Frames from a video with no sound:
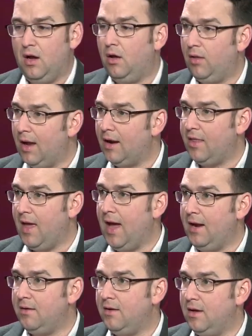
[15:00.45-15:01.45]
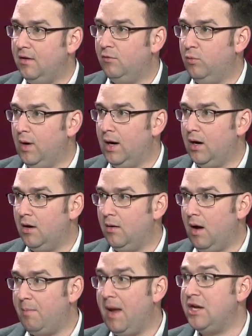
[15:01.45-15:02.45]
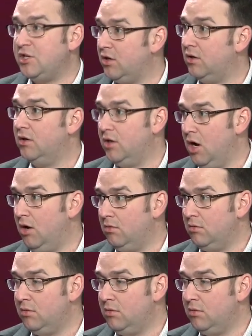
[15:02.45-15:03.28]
a lot of that is where a patient could go.